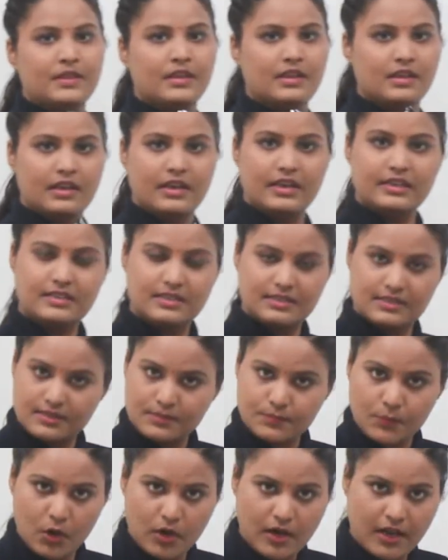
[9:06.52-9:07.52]
It is a
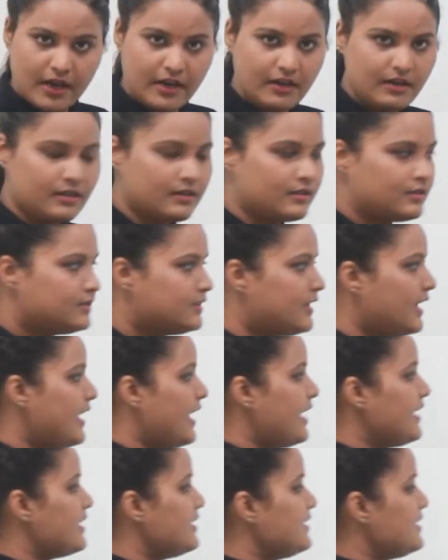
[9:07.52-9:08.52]
small r. Then
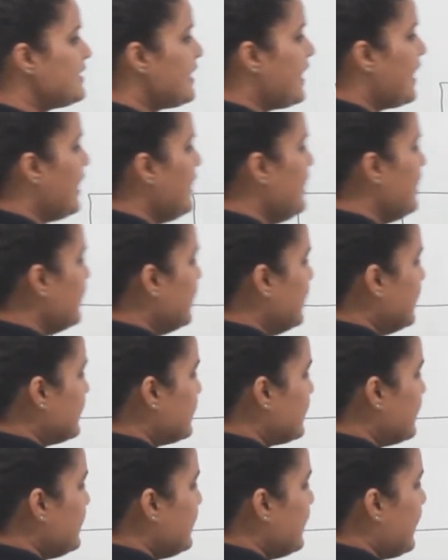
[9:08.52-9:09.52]
I can say
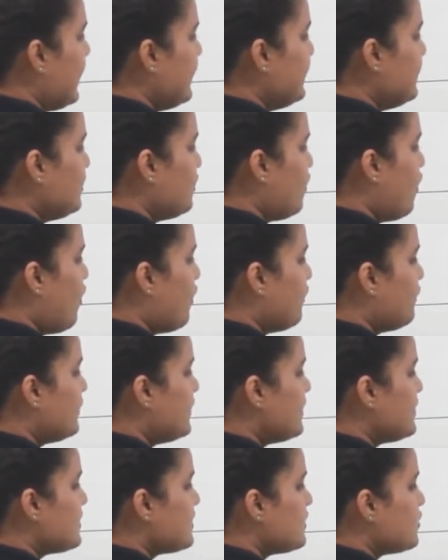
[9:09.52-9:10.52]
the length of
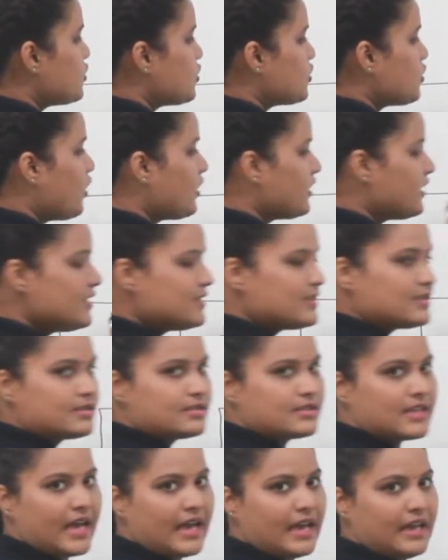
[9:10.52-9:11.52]
this shortest
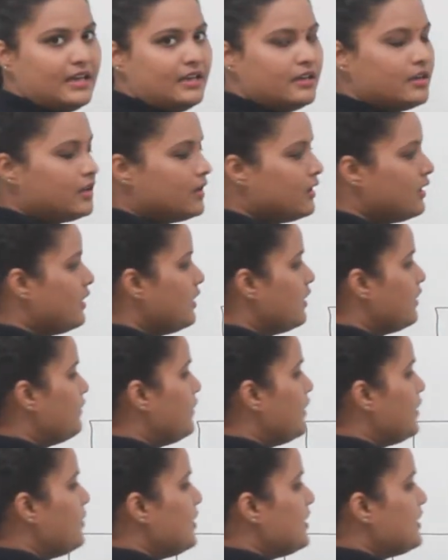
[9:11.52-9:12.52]
side
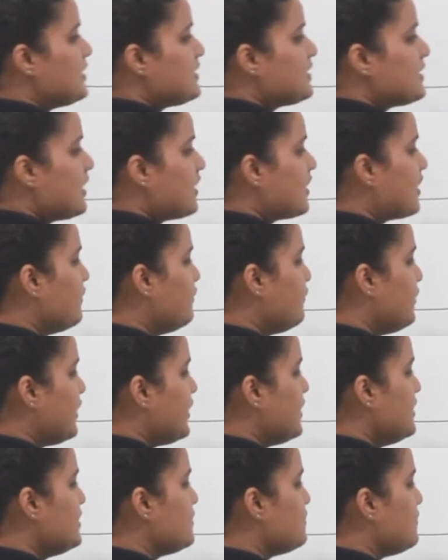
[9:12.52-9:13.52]
will be the
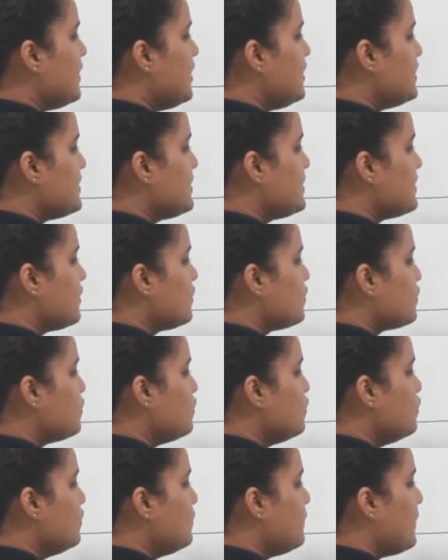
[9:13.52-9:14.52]
circumference, means
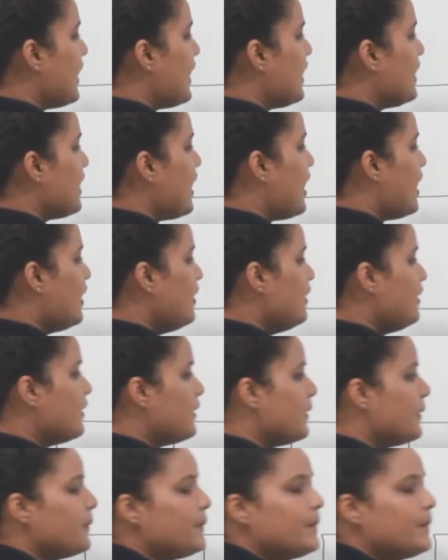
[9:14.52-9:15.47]
2 pi r.